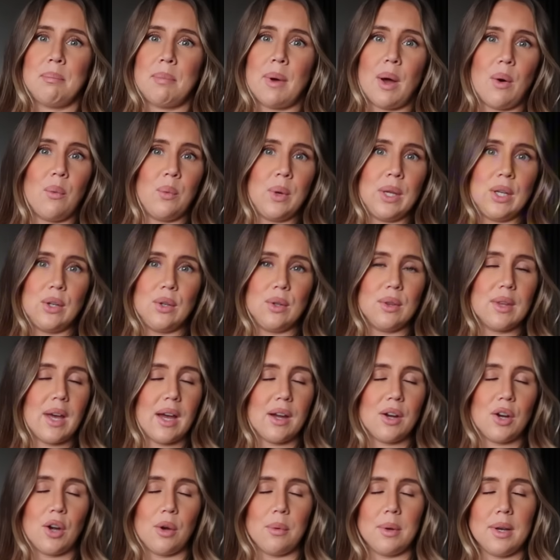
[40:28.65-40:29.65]
but we knew
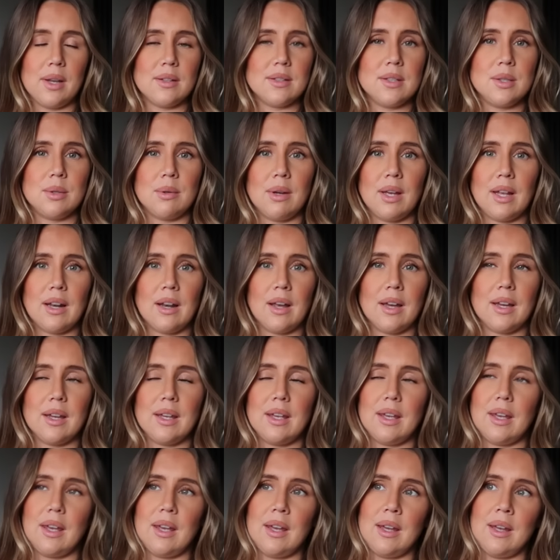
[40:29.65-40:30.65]
that going into it,
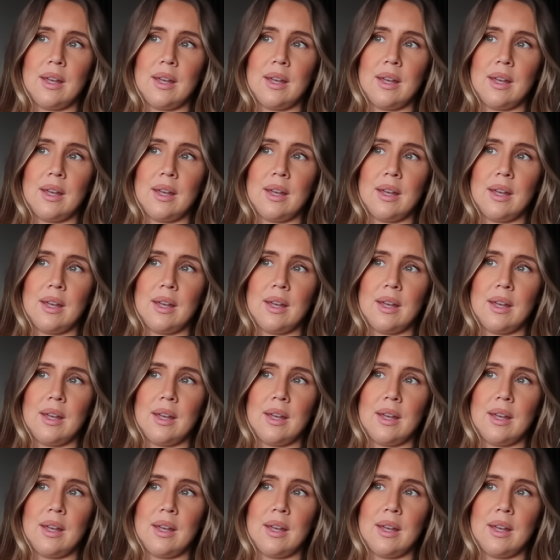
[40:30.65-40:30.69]
like